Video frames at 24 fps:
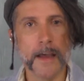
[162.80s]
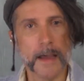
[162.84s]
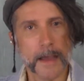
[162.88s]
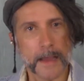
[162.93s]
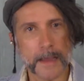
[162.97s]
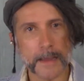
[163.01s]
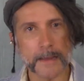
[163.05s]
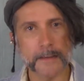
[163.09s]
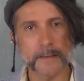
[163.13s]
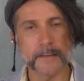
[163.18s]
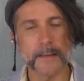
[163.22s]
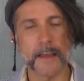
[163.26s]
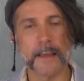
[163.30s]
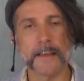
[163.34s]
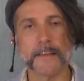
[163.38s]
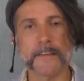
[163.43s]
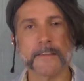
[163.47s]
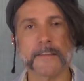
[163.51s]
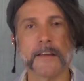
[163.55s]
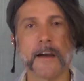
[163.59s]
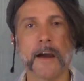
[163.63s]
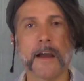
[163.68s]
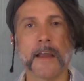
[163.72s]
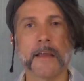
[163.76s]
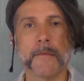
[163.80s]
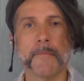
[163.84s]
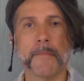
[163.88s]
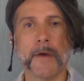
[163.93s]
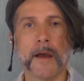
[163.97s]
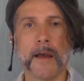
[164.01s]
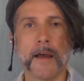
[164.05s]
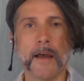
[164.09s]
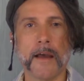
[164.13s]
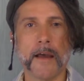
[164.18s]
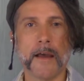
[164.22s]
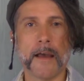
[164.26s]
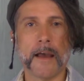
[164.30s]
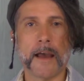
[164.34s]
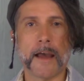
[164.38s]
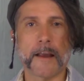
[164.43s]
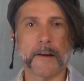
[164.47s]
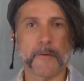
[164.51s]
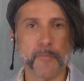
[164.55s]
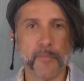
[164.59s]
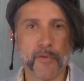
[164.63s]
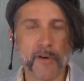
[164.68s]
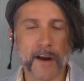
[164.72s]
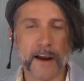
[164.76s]
It takes time
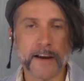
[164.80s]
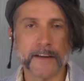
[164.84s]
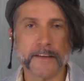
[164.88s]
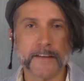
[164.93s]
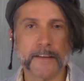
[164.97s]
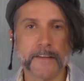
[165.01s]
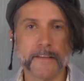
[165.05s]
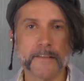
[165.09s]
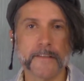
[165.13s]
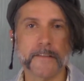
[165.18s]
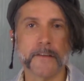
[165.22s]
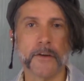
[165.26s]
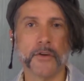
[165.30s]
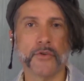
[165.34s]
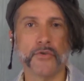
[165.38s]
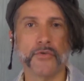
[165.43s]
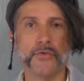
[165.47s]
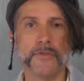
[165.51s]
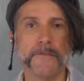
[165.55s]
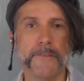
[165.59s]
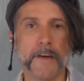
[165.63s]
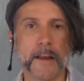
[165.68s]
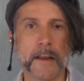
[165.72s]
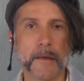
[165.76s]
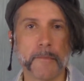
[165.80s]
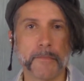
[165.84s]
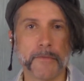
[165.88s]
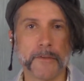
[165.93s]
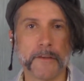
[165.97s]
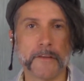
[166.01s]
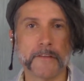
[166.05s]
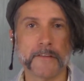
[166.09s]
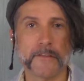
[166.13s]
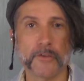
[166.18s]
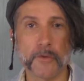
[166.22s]
and practice to develop this.